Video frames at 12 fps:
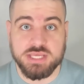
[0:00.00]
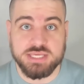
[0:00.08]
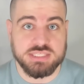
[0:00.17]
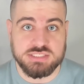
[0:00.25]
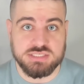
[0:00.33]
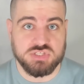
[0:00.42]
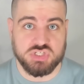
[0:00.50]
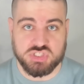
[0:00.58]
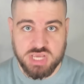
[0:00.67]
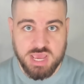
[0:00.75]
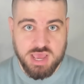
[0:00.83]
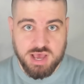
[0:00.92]
Like, this is
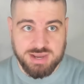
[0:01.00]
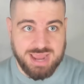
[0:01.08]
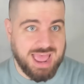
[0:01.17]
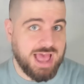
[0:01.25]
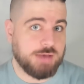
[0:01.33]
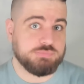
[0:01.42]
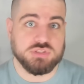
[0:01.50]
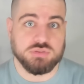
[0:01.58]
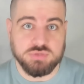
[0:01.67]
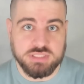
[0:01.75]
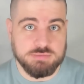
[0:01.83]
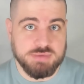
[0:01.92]
just an
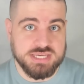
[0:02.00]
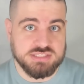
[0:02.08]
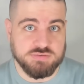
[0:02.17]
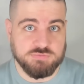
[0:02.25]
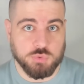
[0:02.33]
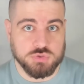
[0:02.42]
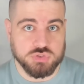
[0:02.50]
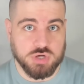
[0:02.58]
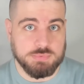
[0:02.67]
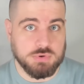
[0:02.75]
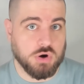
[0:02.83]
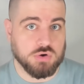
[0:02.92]
absolutely amazing
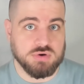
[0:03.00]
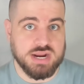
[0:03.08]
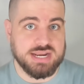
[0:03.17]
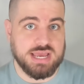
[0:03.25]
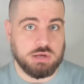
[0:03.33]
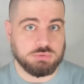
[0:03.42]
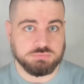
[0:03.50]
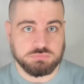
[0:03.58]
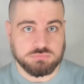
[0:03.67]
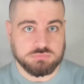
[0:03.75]
4-drop card right now.